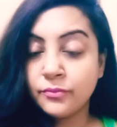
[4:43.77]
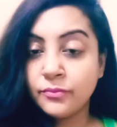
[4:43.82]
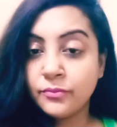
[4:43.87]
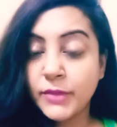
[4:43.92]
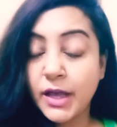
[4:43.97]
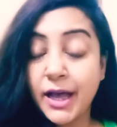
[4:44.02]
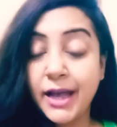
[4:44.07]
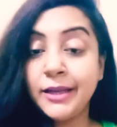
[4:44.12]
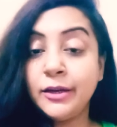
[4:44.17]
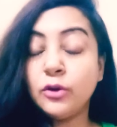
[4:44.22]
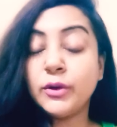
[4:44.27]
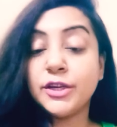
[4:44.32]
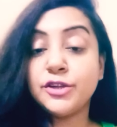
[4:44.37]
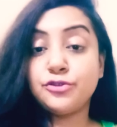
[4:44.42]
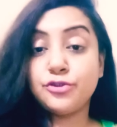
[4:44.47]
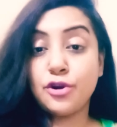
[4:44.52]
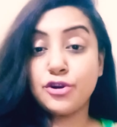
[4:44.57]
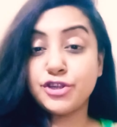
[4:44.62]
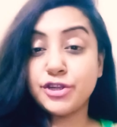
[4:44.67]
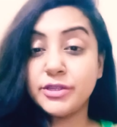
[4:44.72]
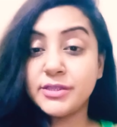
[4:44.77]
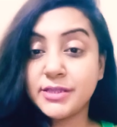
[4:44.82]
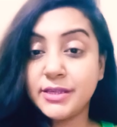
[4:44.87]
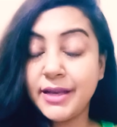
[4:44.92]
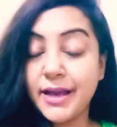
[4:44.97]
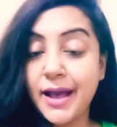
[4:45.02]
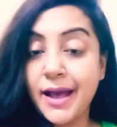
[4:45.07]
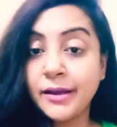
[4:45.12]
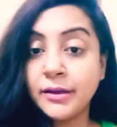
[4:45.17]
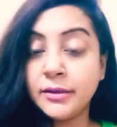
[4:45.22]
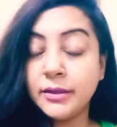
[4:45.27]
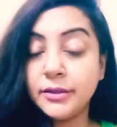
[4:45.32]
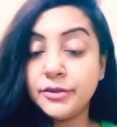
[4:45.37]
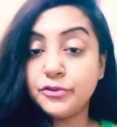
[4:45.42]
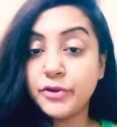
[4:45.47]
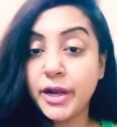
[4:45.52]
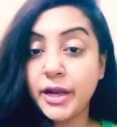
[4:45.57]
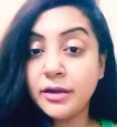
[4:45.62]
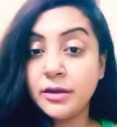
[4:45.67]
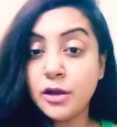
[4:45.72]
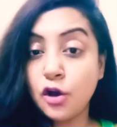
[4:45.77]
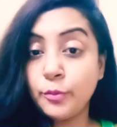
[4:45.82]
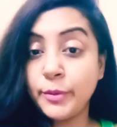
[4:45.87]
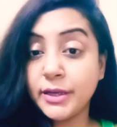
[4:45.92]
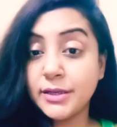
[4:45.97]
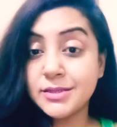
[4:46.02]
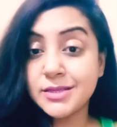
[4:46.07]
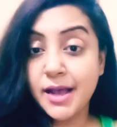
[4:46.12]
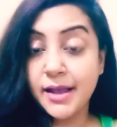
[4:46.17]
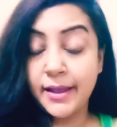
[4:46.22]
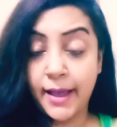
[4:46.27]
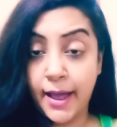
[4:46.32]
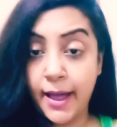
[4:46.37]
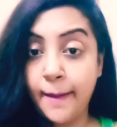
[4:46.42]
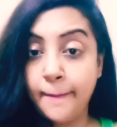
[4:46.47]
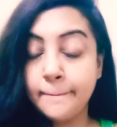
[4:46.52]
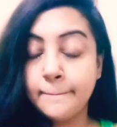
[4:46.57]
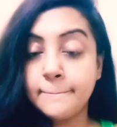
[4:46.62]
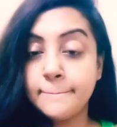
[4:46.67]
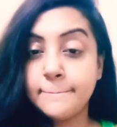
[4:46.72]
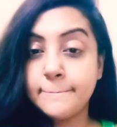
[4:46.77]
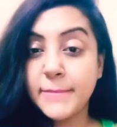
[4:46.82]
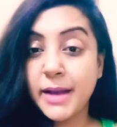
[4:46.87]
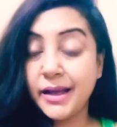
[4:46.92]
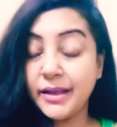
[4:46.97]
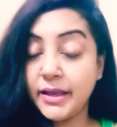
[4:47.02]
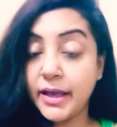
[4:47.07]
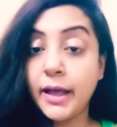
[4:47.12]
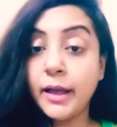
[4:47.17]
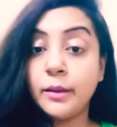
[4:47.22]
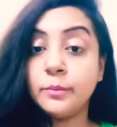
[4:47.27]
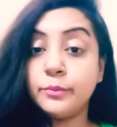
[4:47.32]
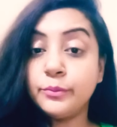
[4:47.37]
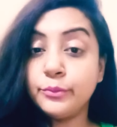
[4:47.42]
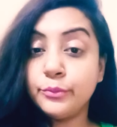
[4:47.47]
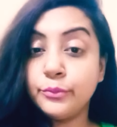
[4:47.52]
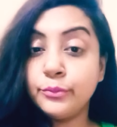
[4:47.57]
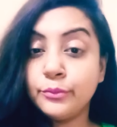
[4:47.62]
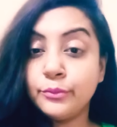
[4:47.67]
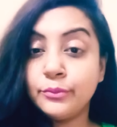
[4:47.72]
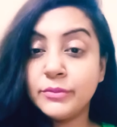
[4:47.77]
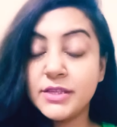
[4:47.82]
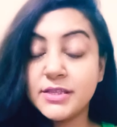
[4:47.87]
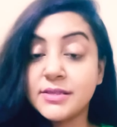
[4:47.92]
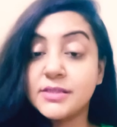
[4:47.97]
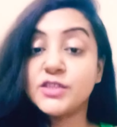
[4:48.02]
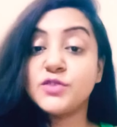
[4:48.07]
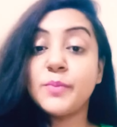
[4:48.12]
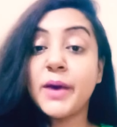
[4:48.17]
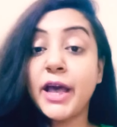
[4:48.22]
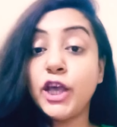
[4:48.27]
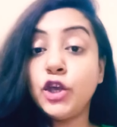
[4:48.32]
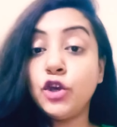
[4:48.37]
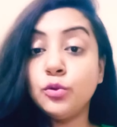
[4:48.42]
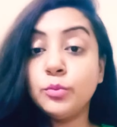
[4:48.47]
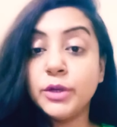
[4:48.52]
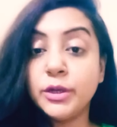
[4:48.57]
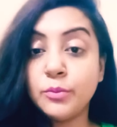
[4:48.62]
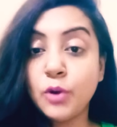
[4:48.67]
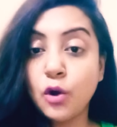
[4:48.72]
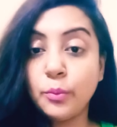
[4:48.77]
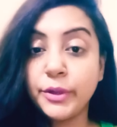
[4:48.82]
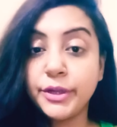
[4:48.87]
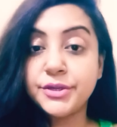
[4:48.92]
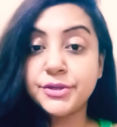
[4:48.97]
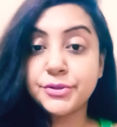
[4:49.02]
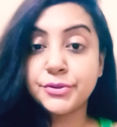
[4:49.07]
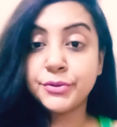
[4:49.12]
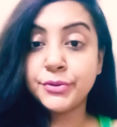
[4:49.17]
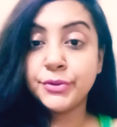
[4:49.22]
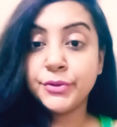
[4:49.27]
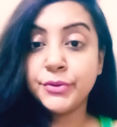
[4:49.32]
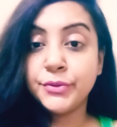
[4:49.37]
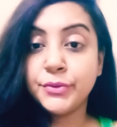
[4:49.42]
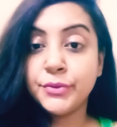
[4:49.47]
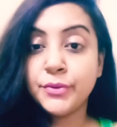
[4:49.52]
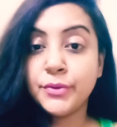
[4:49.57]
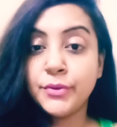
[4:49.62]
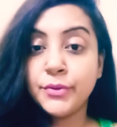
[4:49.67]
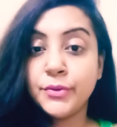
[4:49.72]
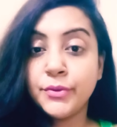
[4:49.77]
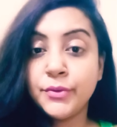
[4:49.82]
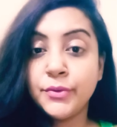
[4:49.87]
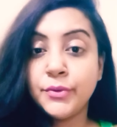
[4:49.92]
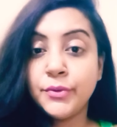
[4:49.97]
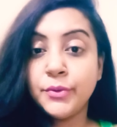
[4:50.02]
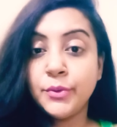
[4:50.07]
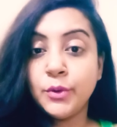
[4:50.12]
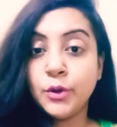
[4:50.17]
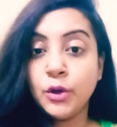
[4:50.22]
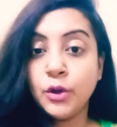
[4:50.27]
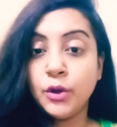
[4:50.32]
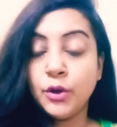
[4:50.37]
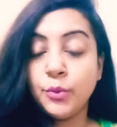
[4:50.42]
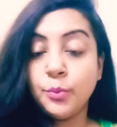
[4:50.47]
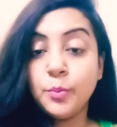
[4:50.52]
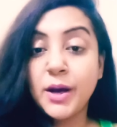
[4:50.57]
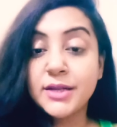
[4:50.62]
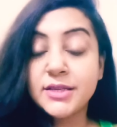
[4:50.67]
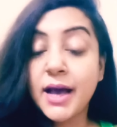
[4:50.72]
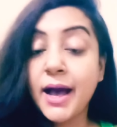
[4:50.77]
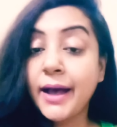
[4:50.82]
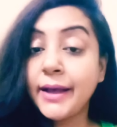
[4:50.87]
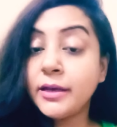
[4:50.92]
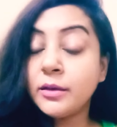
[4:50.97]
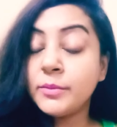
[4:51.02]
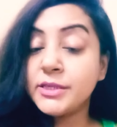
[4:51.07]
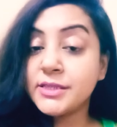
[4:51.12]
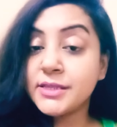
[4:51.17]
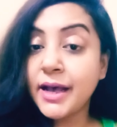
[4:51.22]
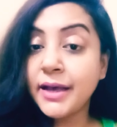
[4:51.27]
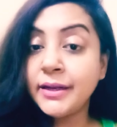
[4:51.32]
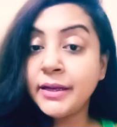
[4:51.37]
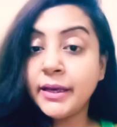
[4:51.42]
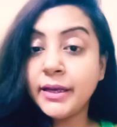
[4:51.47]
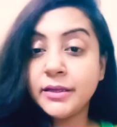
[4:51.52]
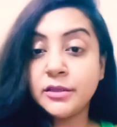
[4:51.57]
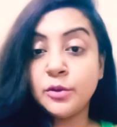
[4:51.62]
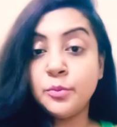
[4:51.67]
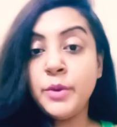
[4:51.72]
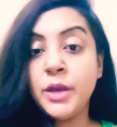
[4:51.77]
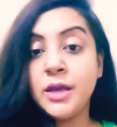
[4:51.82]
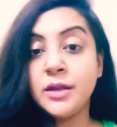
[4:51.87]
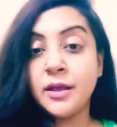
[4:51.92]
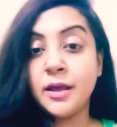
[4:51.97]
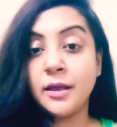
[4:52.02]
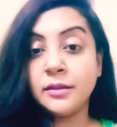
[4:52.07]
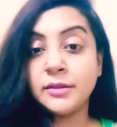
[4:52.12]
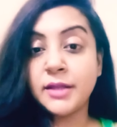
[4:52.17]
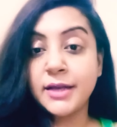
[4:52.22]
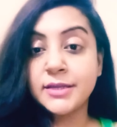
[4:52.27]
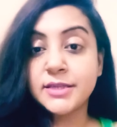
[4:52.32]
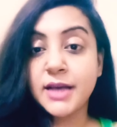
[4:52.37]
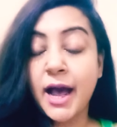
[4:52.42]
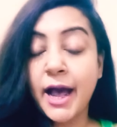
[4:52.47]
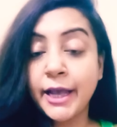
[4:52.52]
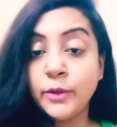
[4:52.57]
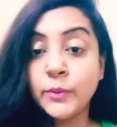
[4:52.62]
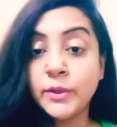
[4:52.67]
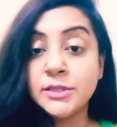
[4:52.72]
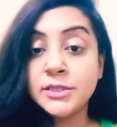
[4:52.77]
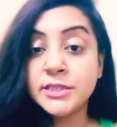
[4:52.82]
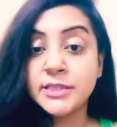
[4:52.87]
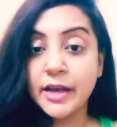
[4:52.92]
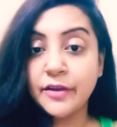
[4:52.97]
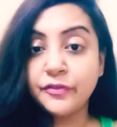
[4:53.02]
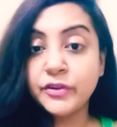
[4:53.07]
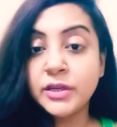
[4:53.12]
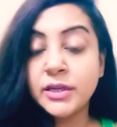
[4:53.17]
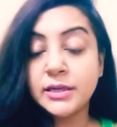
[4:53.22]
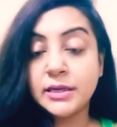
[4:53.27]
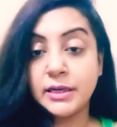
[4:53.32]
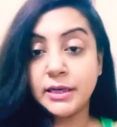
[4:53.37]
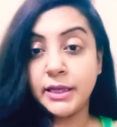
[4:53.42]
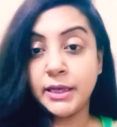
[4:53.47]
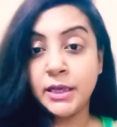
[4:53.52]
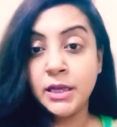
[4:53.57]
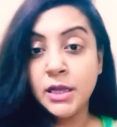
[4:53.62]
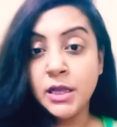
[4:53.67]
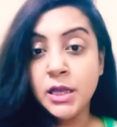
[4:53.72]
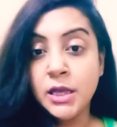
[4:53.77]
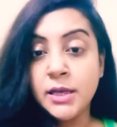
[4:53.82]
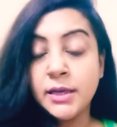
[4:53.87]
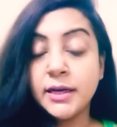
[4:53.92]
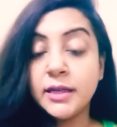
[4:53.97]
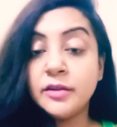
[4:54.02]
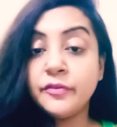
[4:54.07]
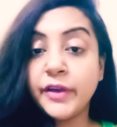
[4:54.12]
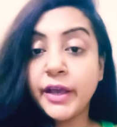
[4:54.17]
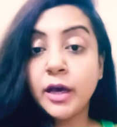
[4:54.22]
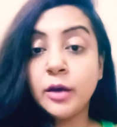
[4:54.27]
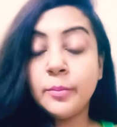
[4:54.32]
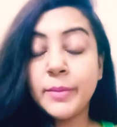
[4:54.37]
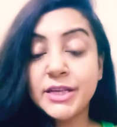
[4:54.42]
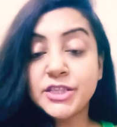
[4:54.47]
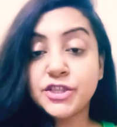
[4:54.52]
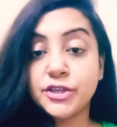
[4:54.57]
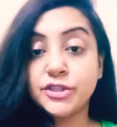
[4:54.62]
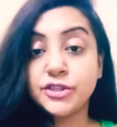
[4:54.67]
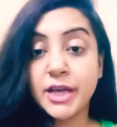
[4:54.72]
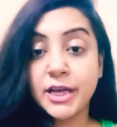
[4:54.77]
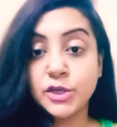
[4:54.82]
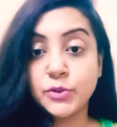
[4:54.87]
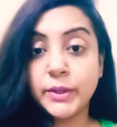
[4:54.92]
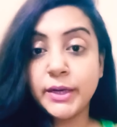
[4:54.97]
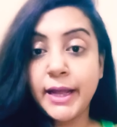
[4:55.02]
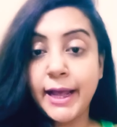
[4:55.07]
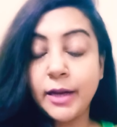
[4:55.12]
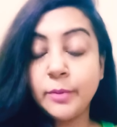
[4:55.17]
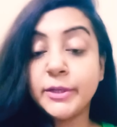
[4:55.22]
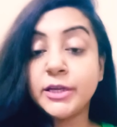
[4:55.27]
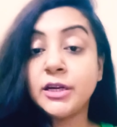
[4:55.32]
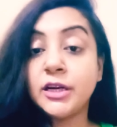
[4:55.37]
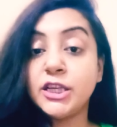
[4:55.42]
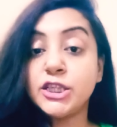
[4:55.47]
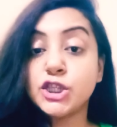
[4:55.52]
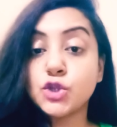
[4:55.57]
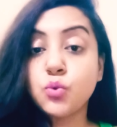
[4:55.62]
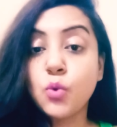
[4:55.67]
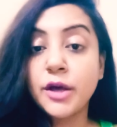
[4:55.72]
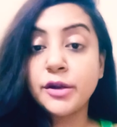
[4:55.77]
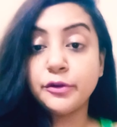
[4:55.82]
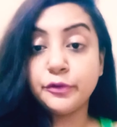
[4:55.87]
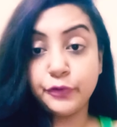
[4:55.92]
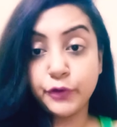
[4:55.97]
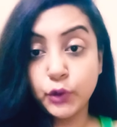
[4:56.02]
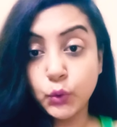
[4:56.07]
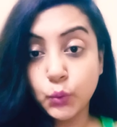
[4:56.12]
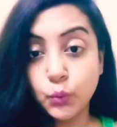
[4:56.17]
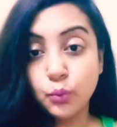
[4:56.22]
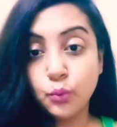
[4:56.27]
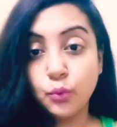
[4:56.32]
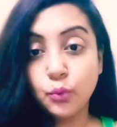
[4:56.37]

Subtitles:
I look atrociously angered right now because I am. This is my human moment. But I am assigning it the meaning that I will definitely convey a message that will help at least one of you.